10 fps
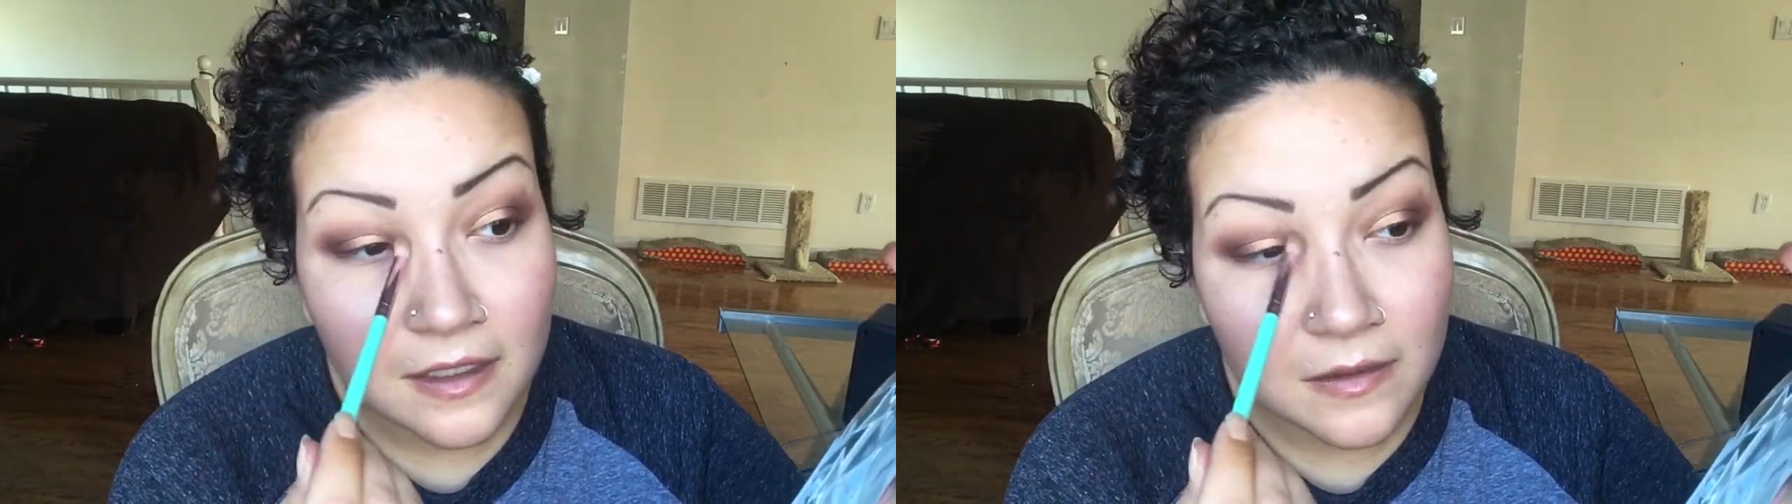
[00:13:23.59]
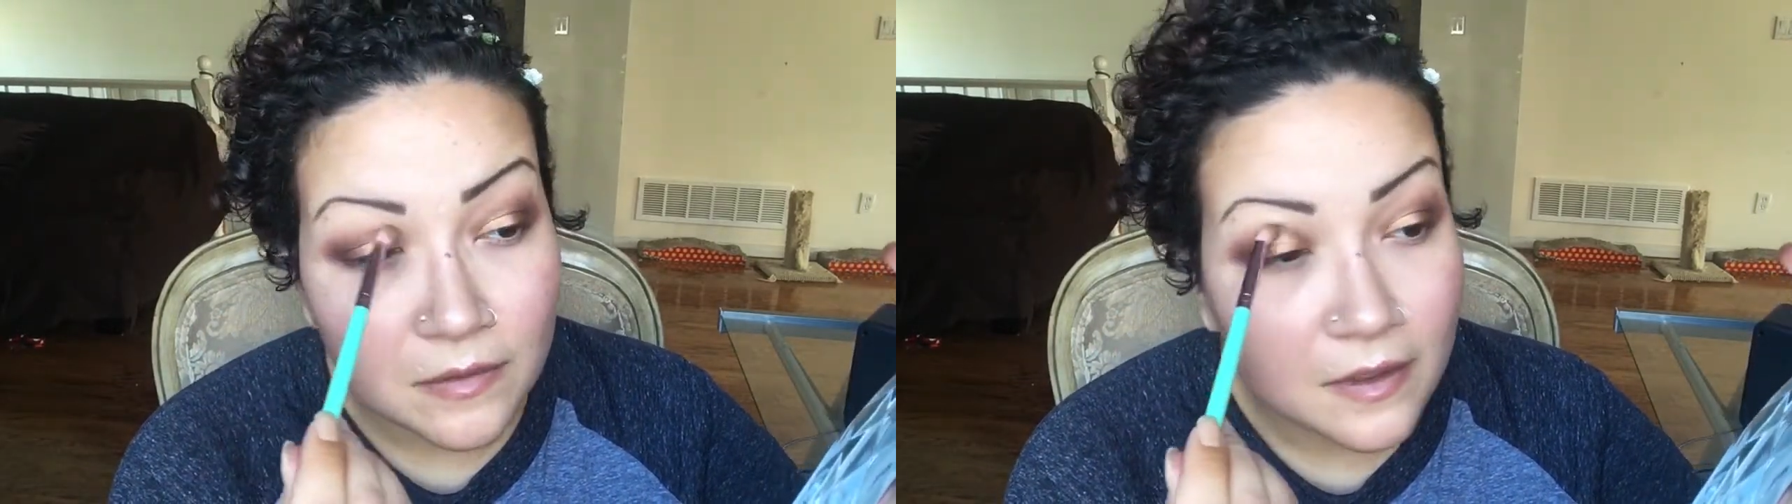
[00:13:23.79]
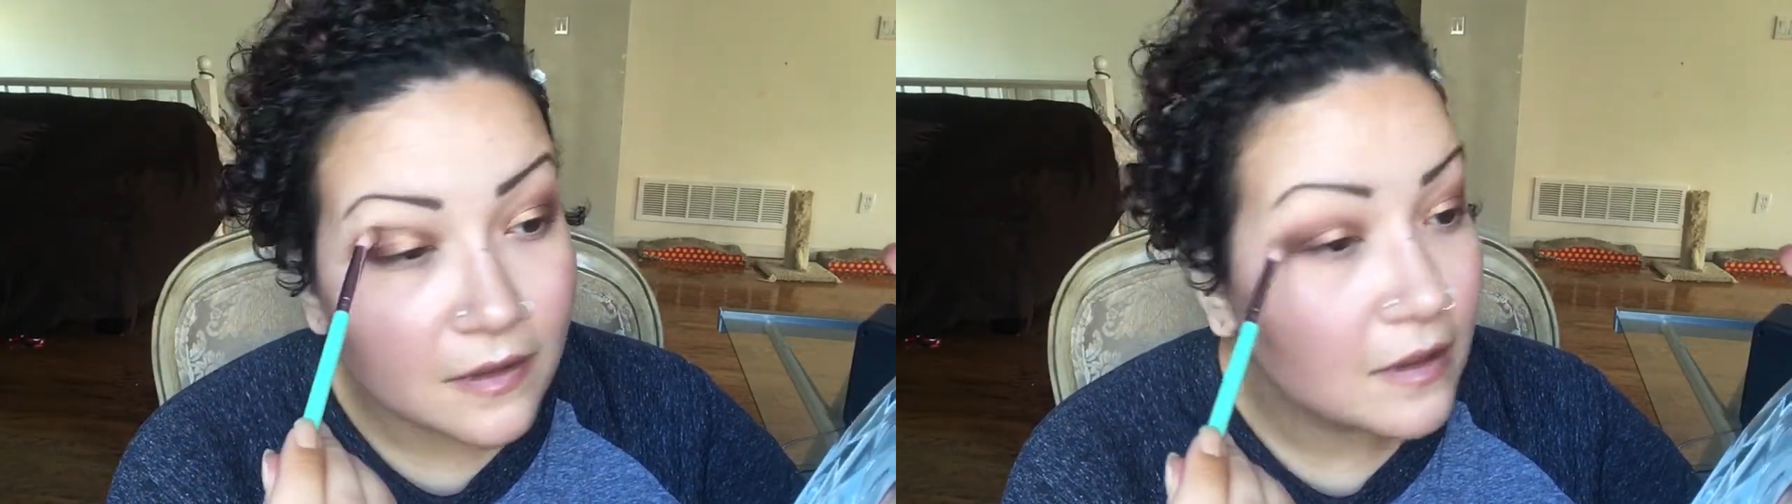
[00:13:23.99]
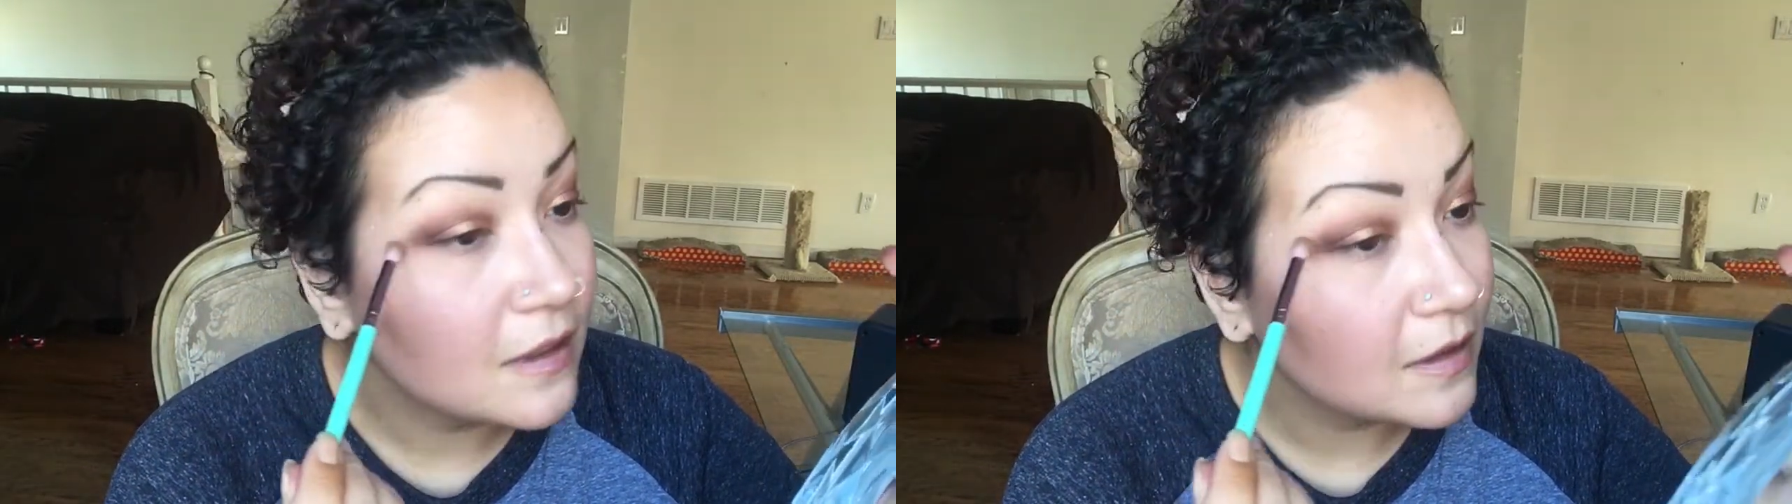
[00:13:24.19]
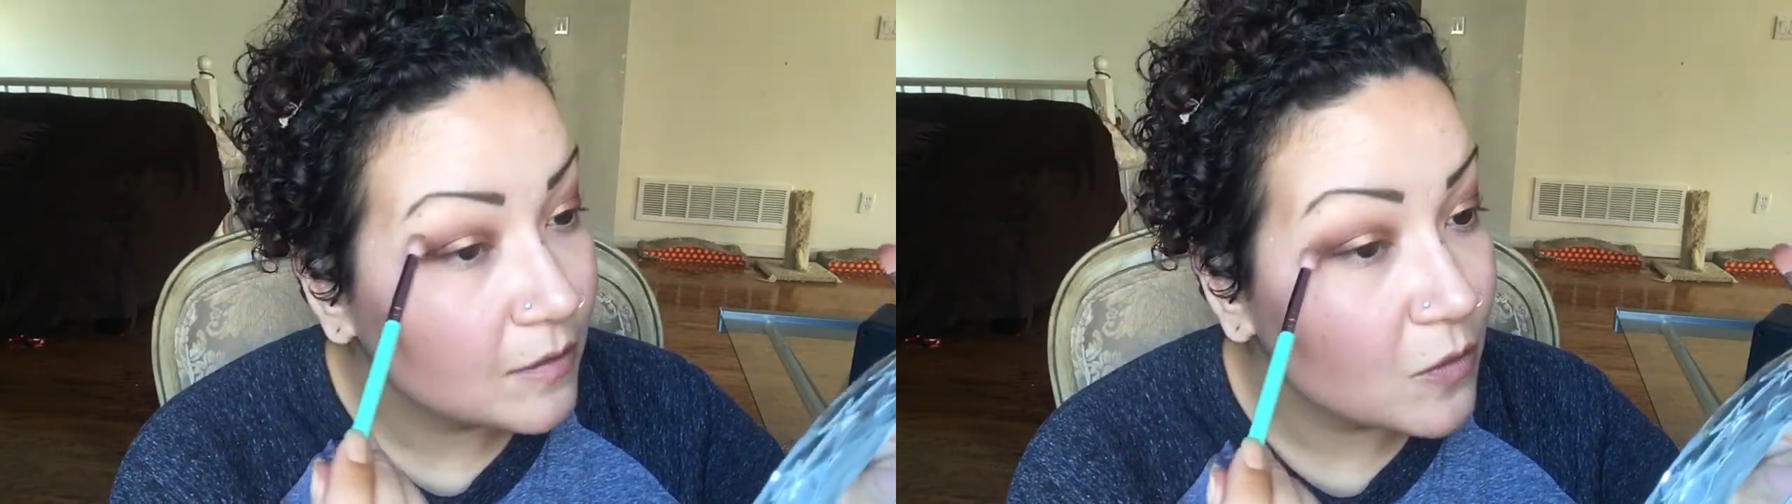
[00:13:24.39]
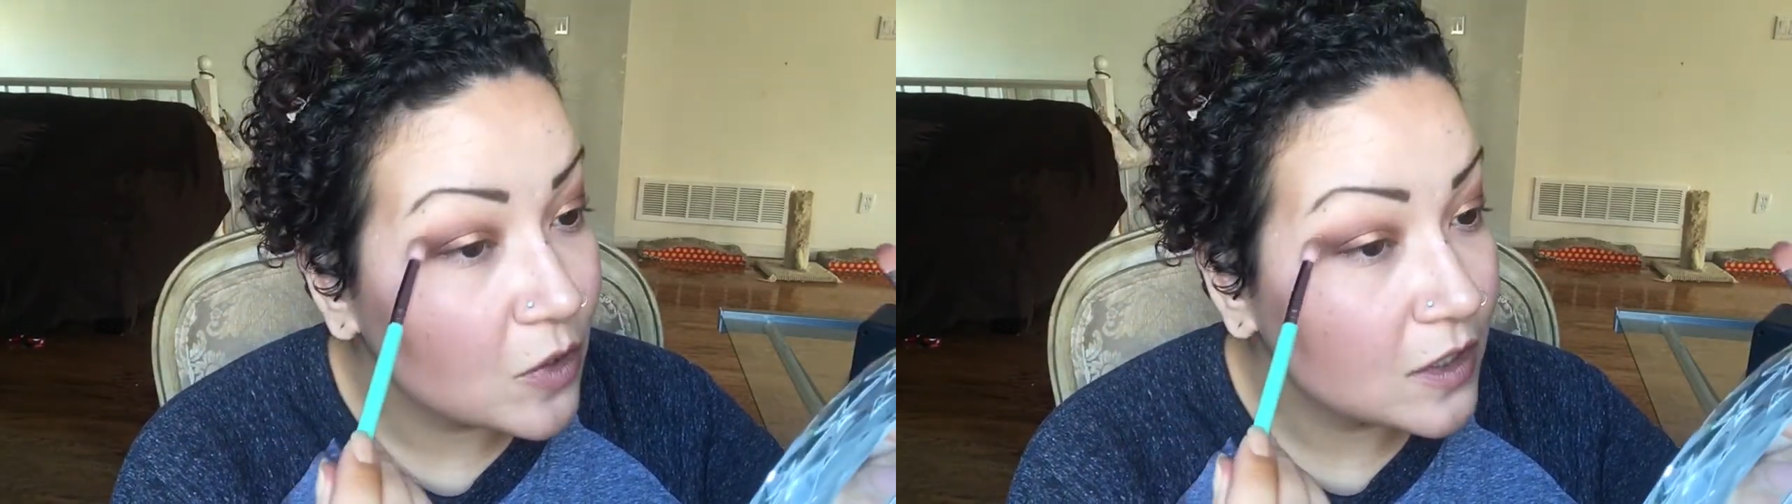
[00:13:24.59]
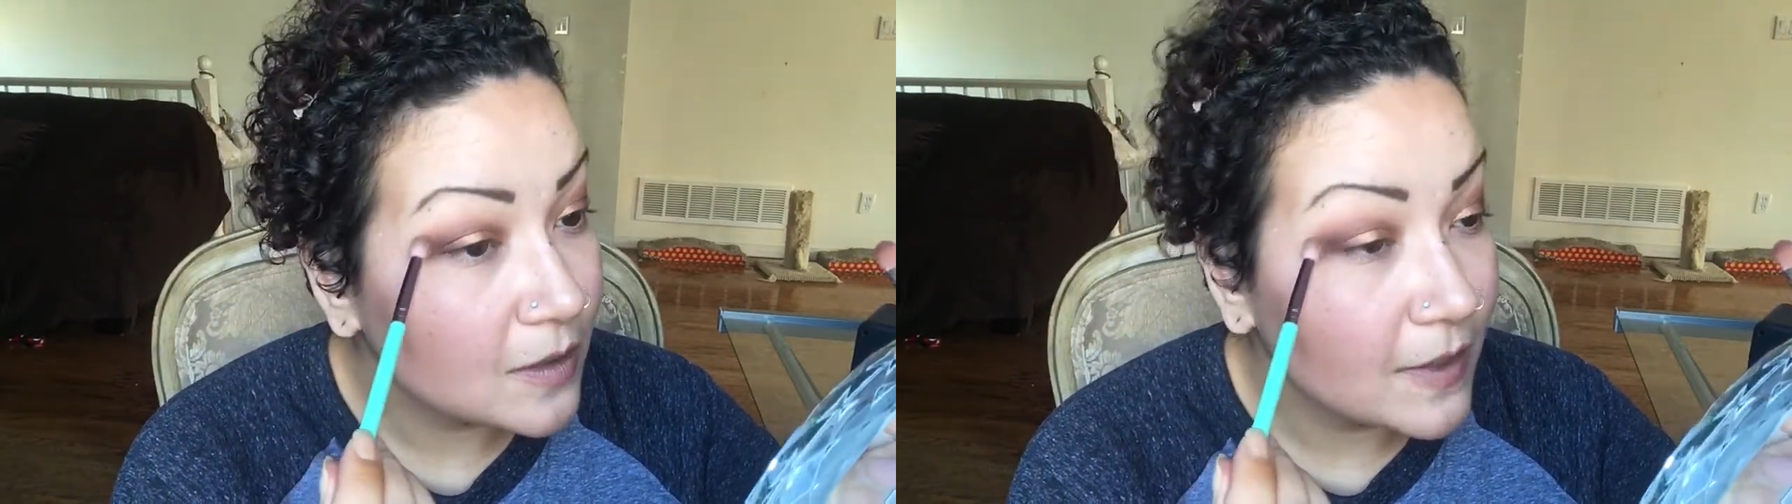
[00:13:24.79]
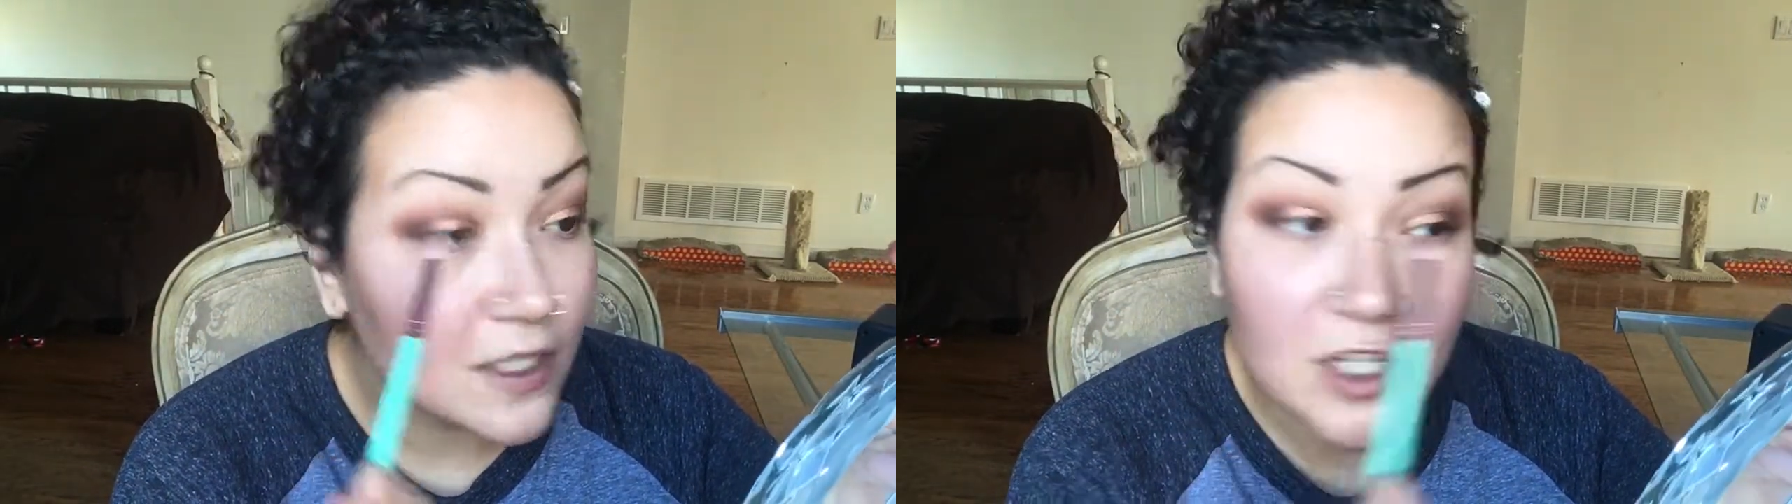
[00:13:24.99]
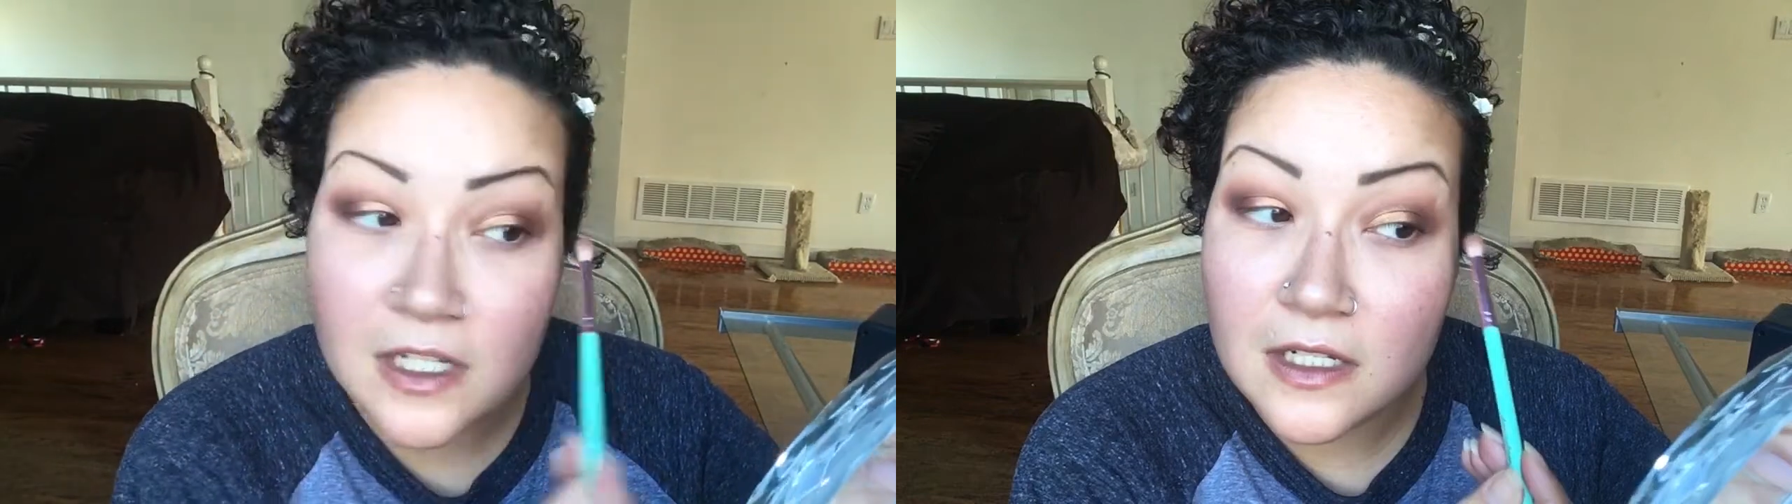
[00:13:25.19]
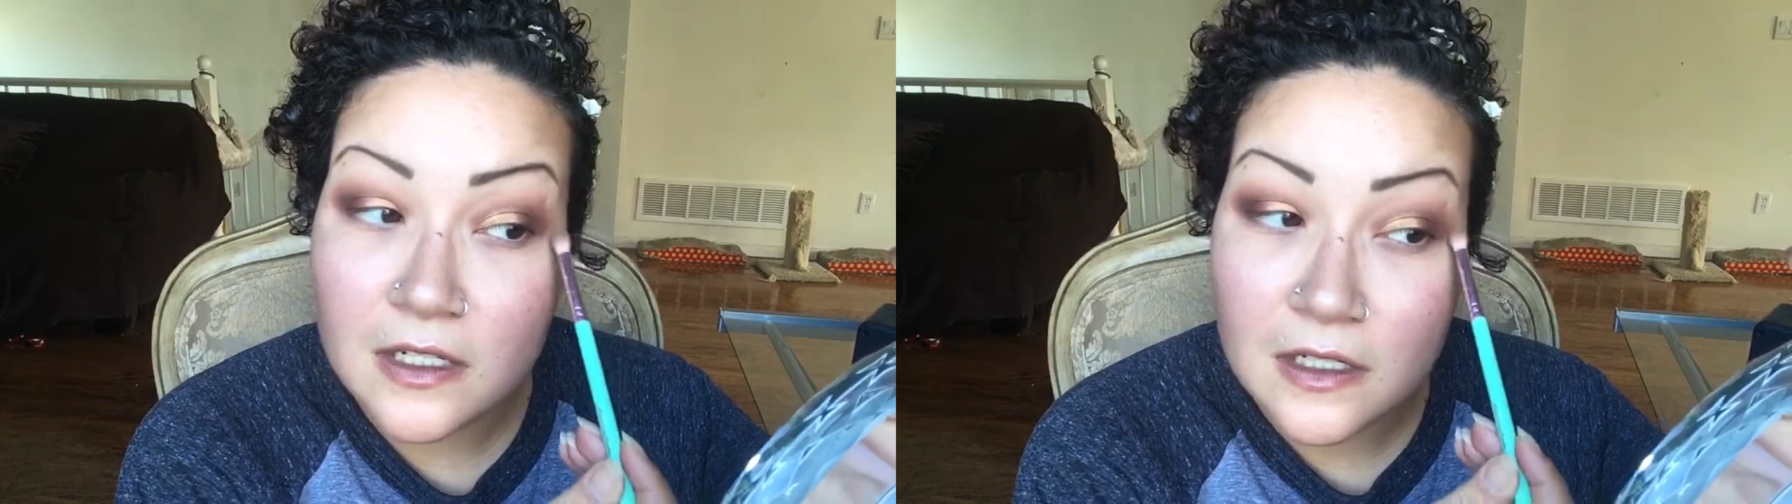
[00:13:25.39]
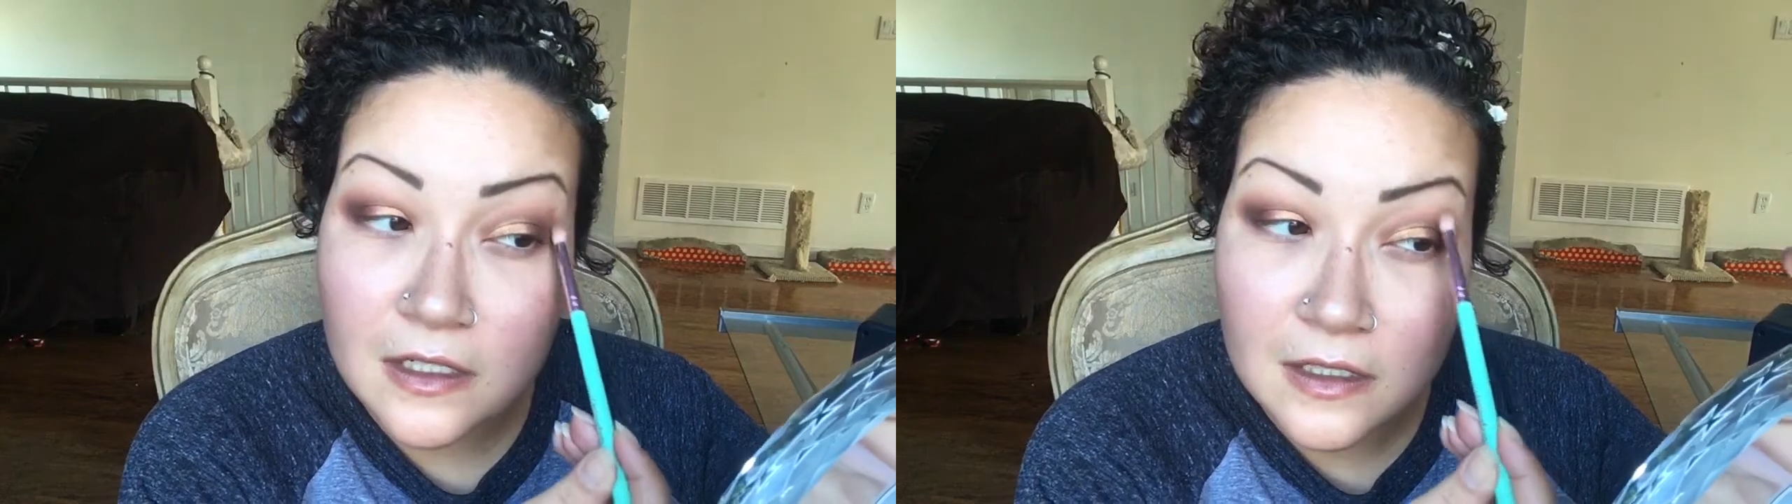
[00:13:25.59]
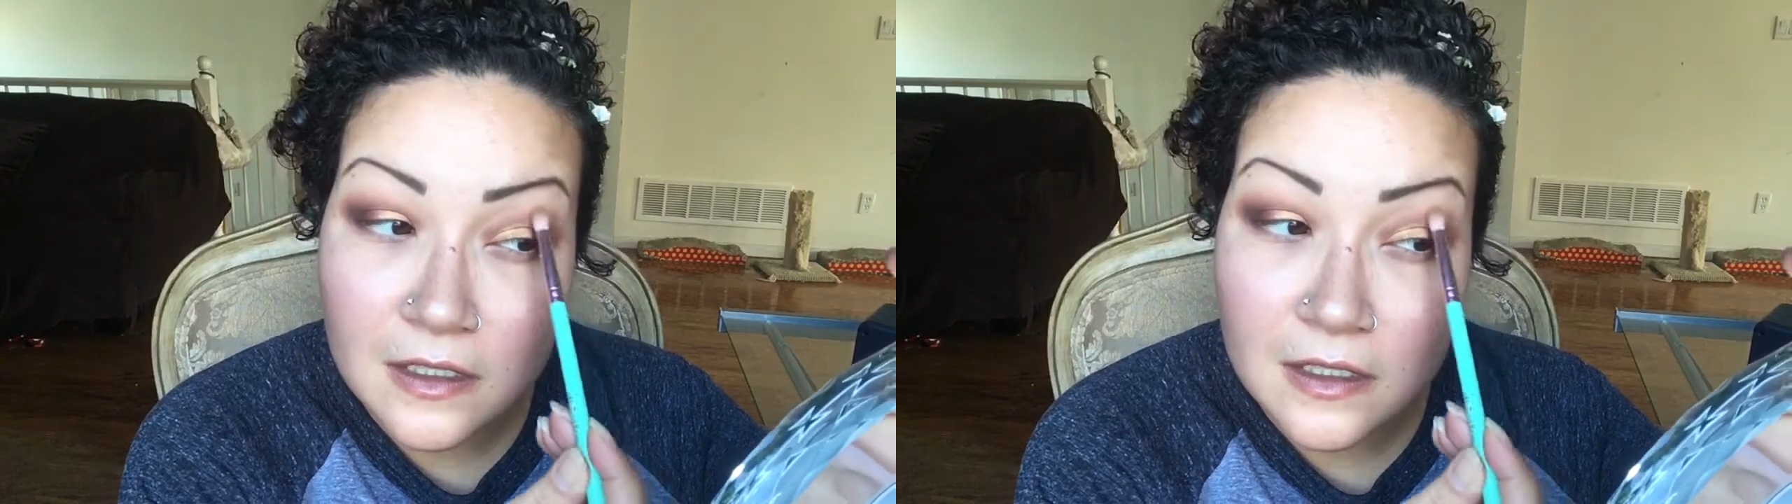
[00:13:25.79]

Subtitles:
a bit of more dimension